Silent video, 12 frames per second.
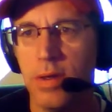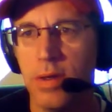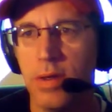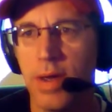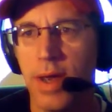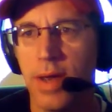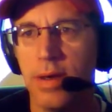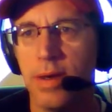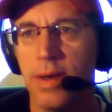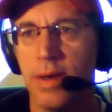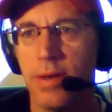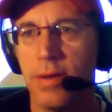you can
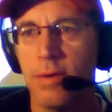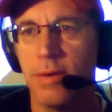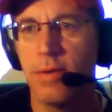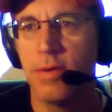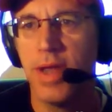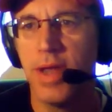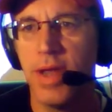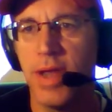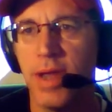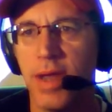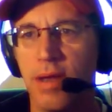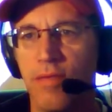
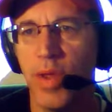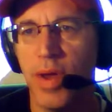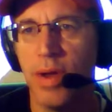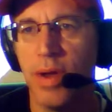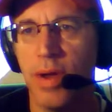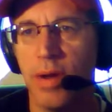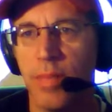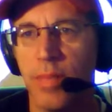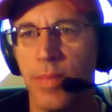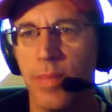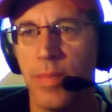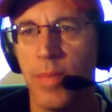take from there.
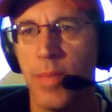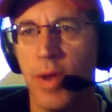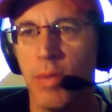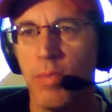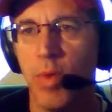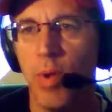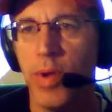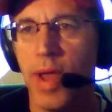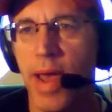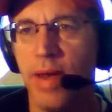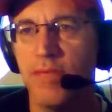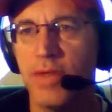But what we
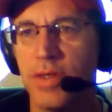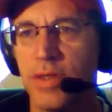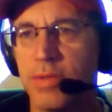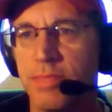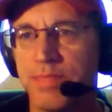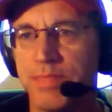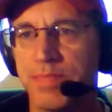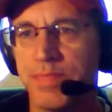have is,